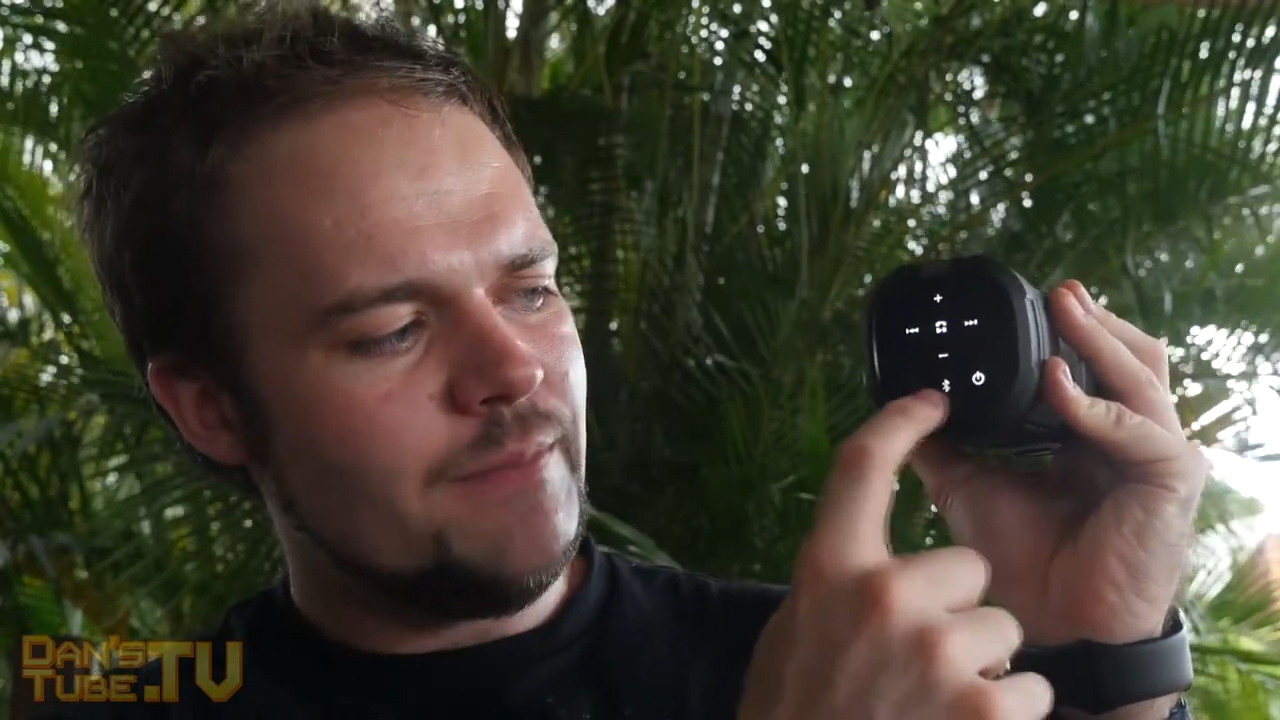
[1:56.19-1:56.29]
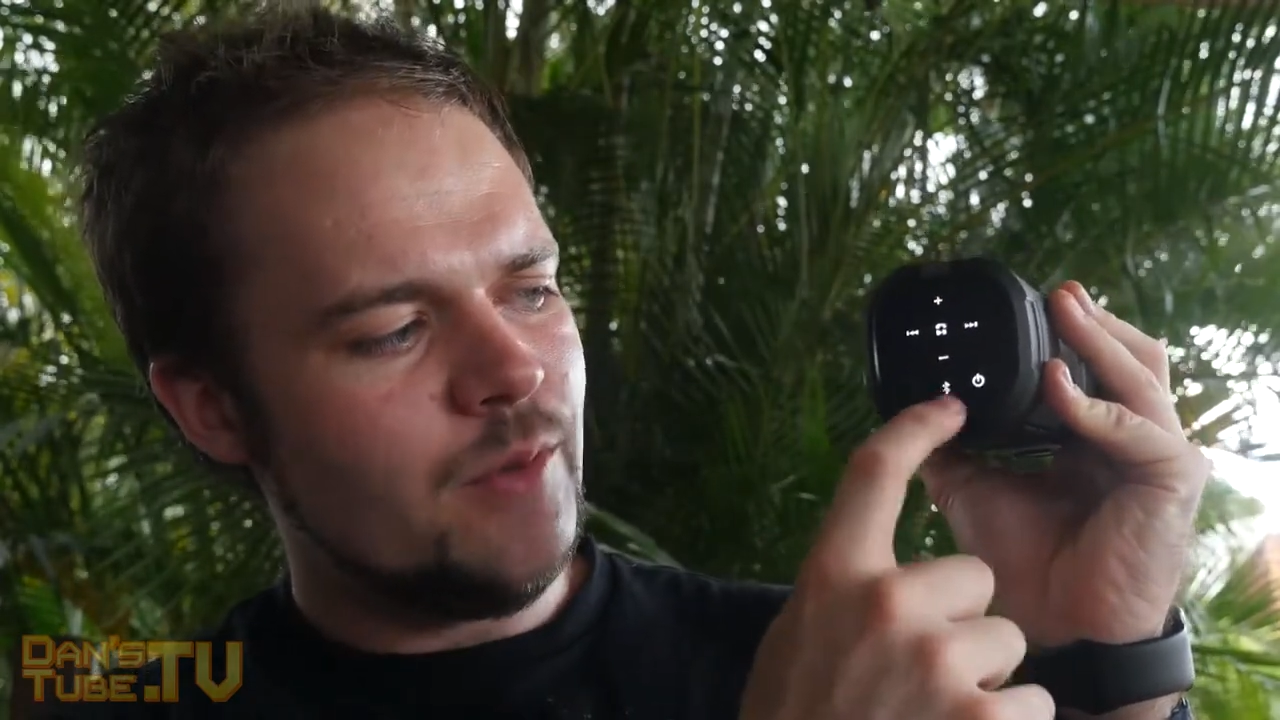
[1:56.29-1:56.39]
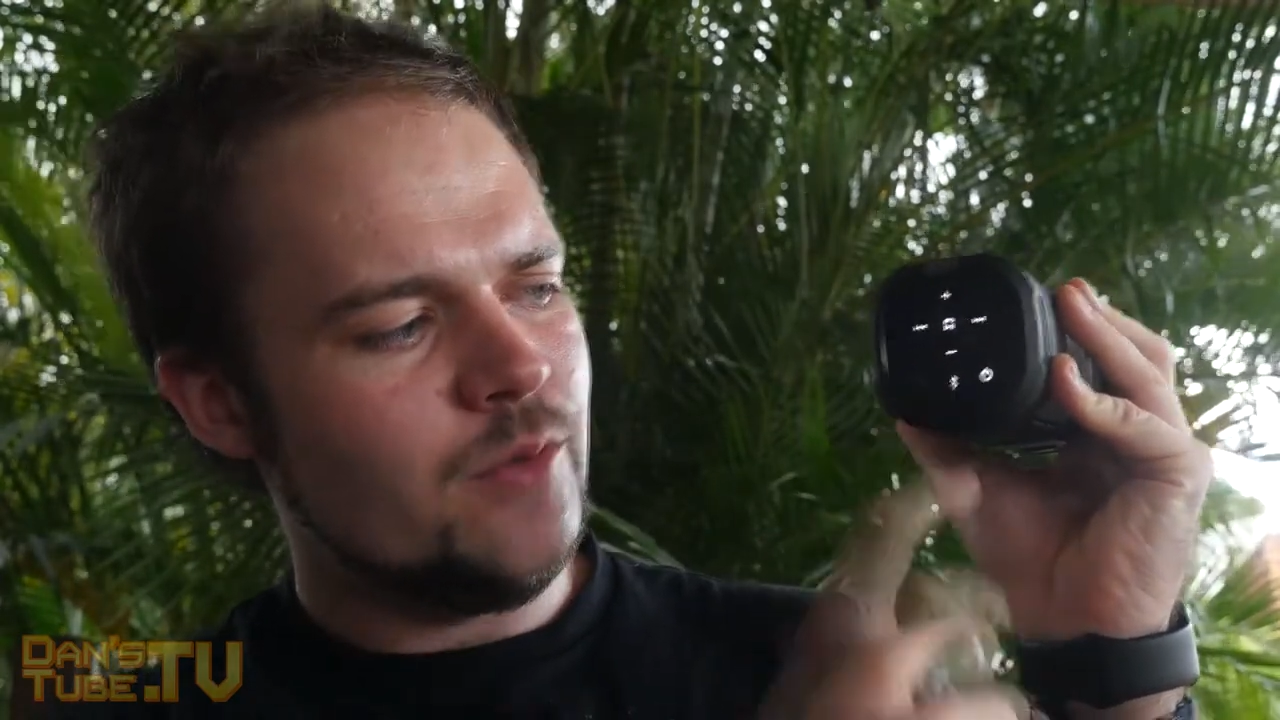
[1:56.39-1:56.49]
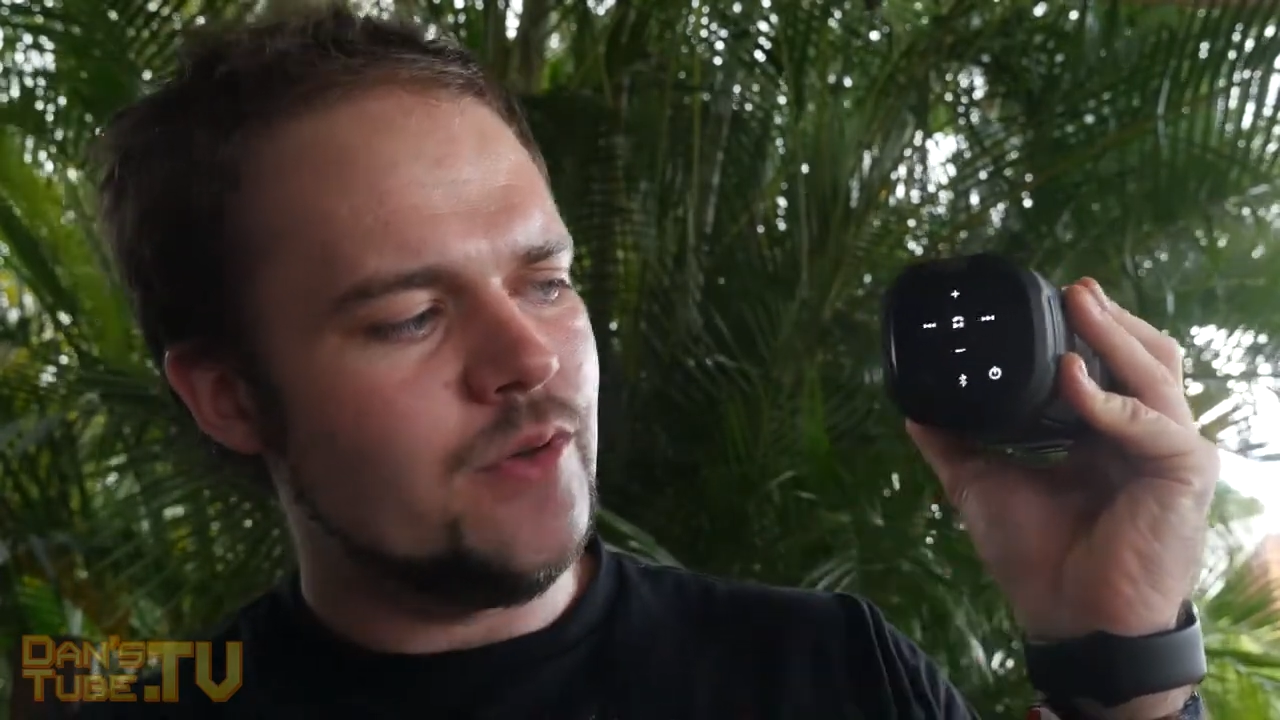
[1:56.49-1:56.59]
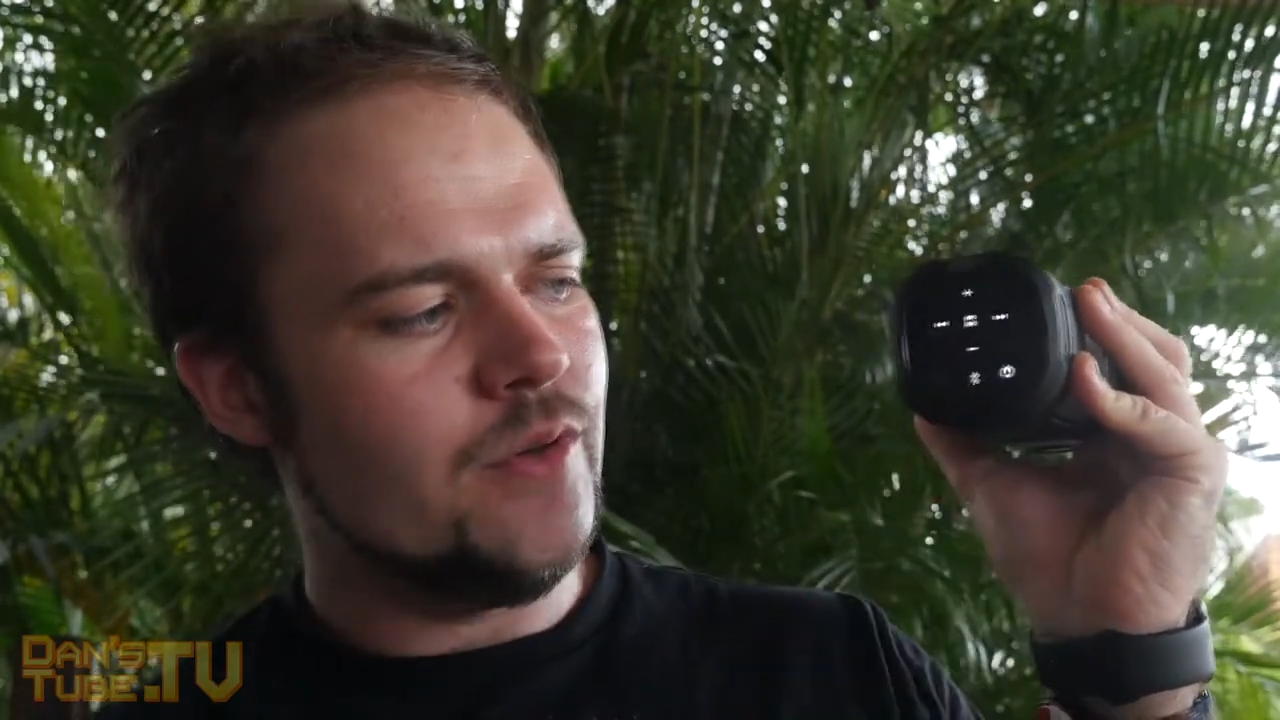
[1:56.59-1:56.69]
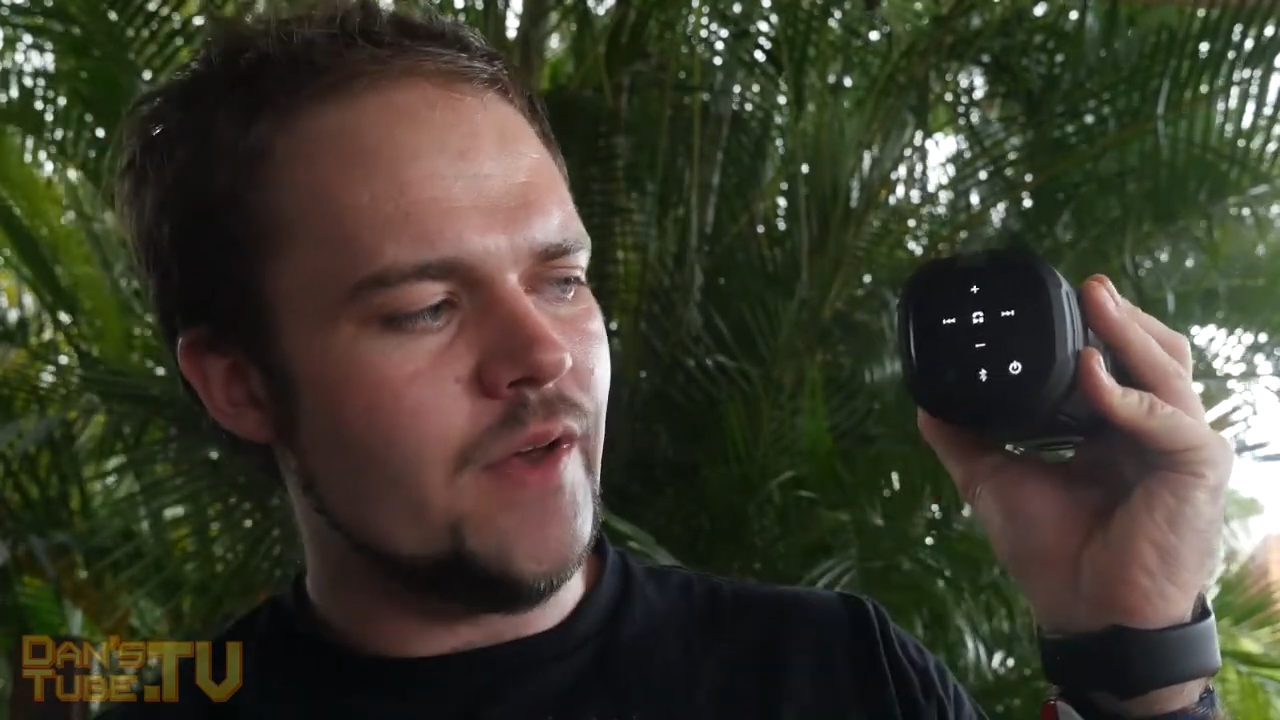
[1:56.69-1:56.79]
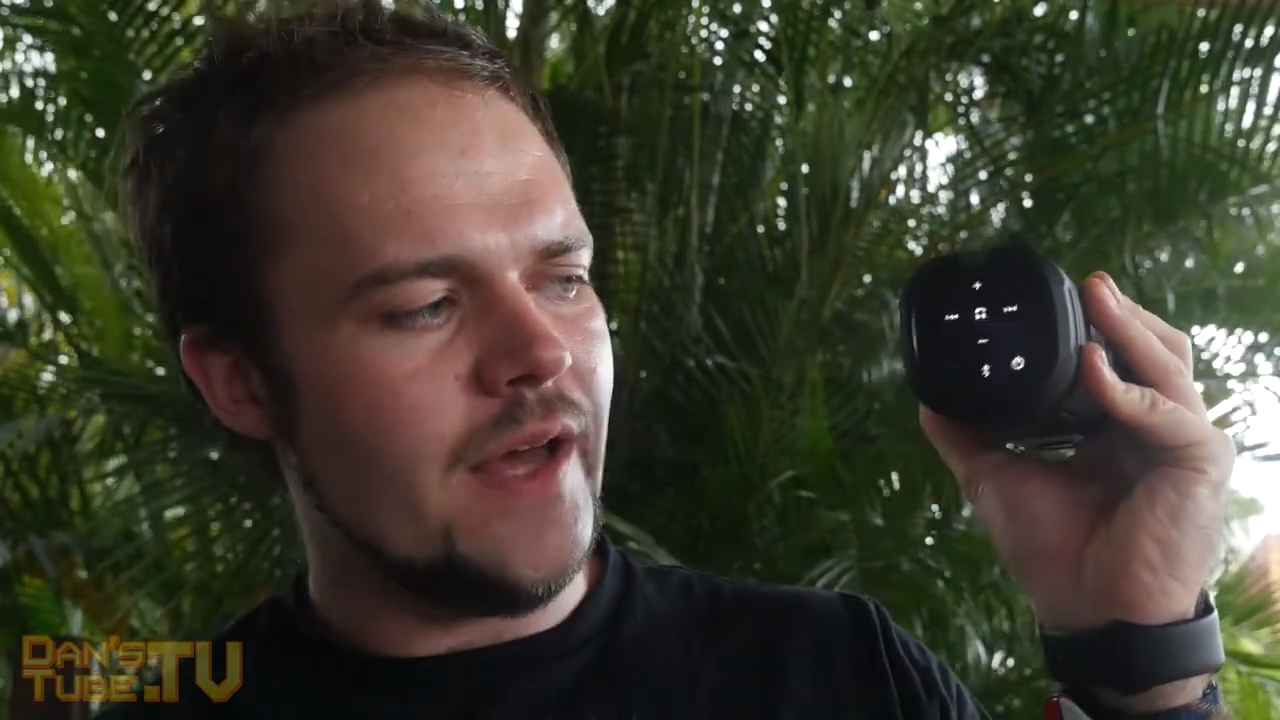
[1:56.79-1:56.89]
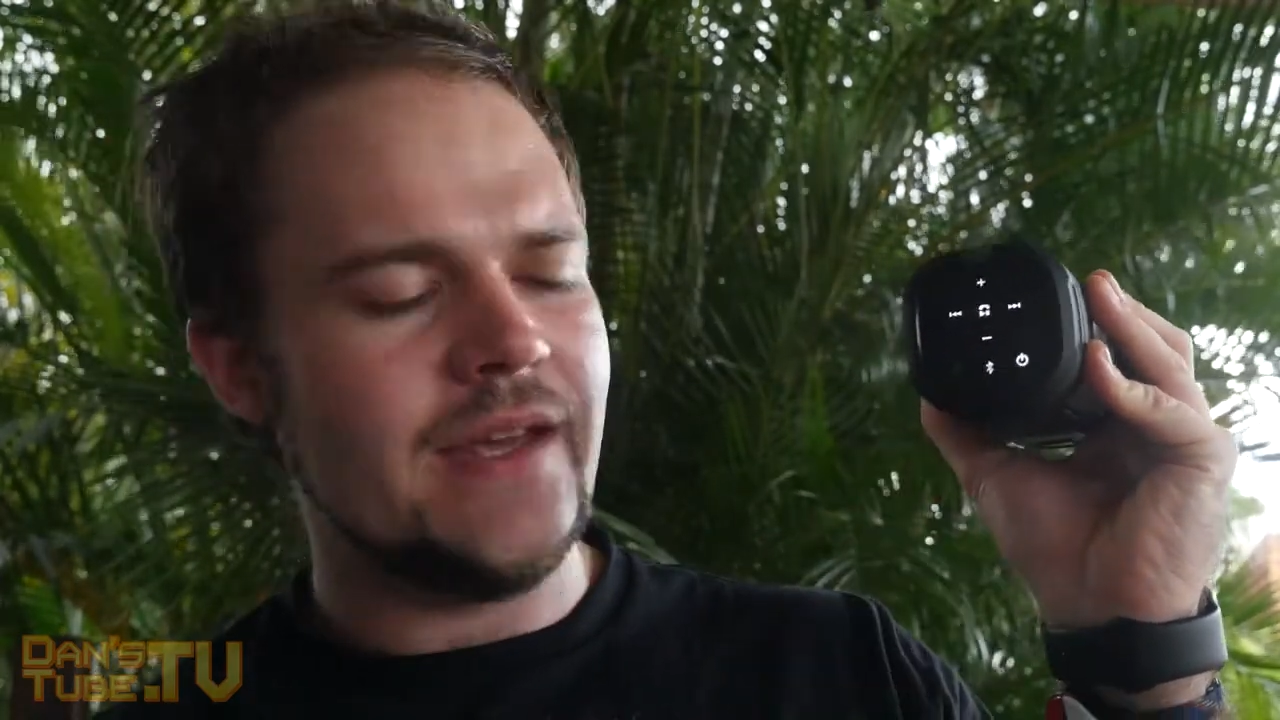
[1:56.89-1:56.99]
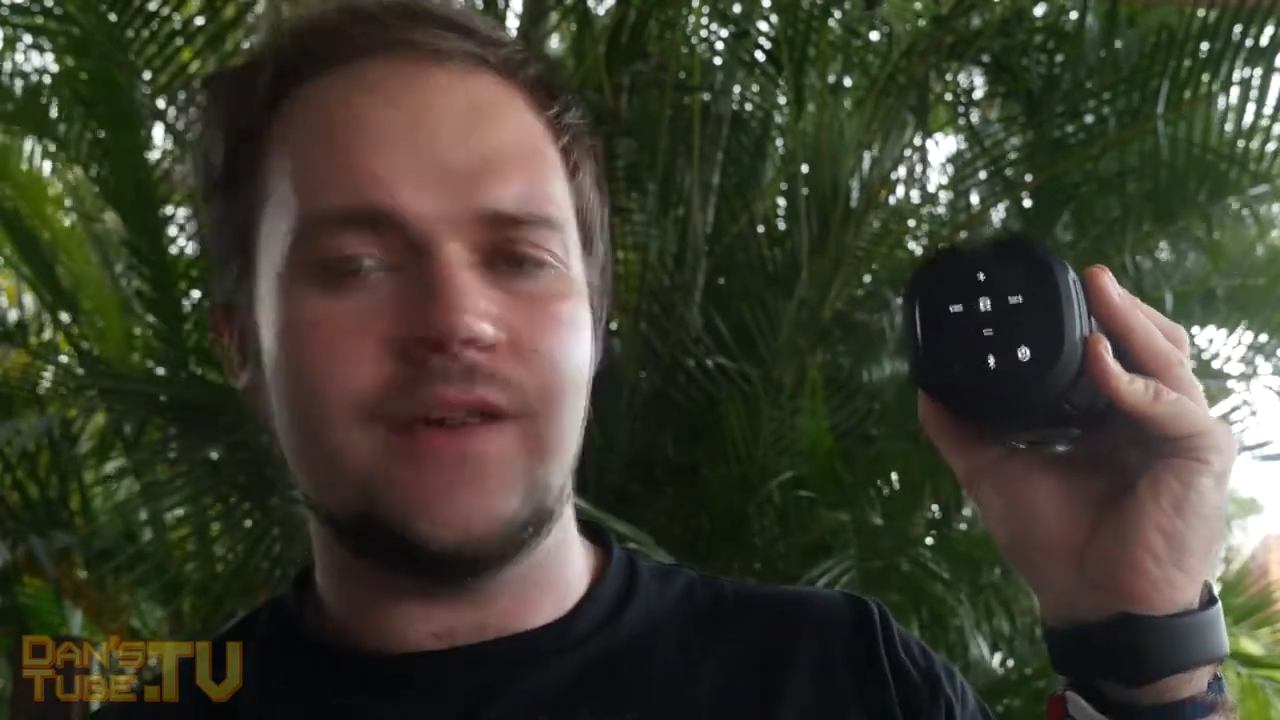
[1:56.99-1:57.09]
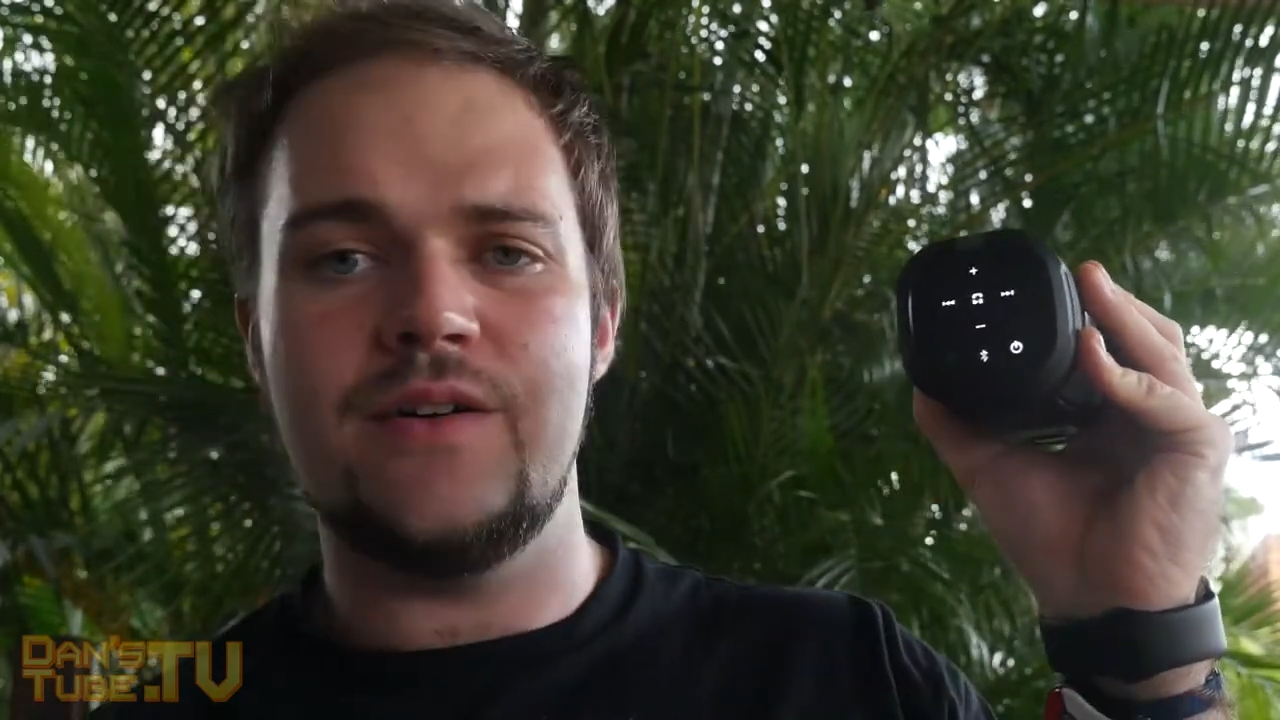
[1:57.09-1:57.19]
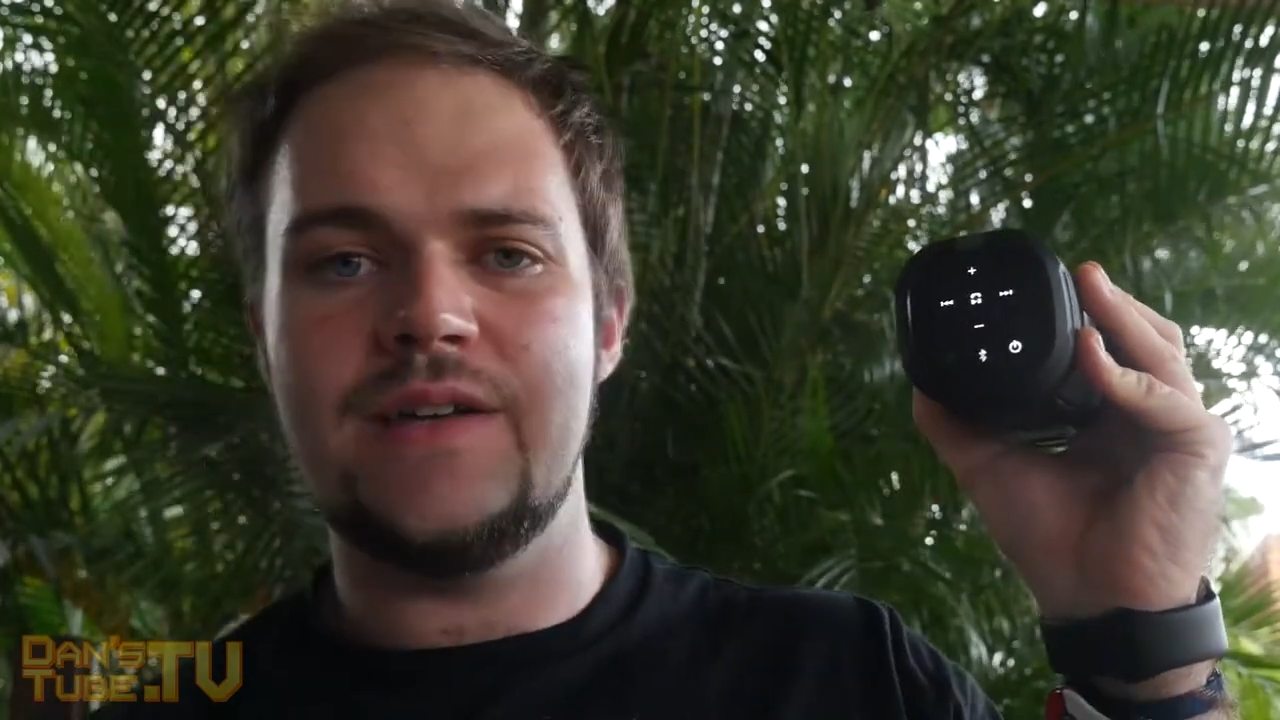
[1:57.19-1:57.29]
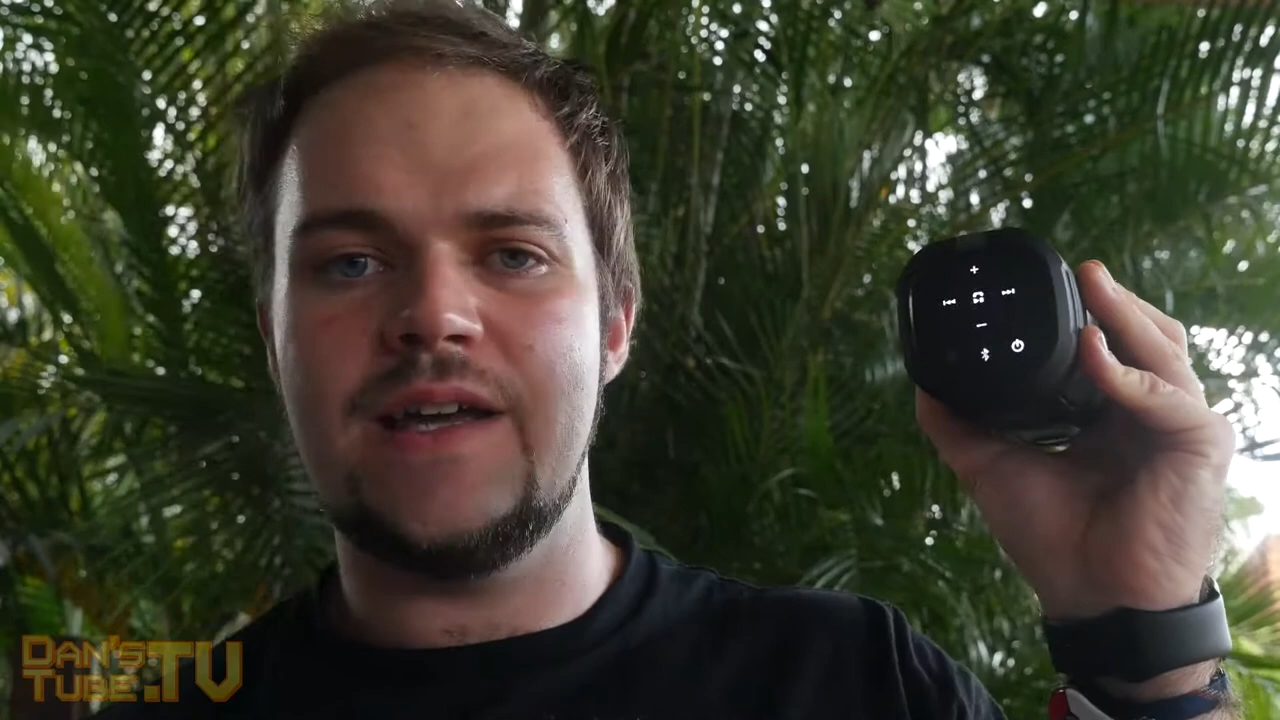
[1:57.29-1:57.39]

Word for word: Bluetooth icon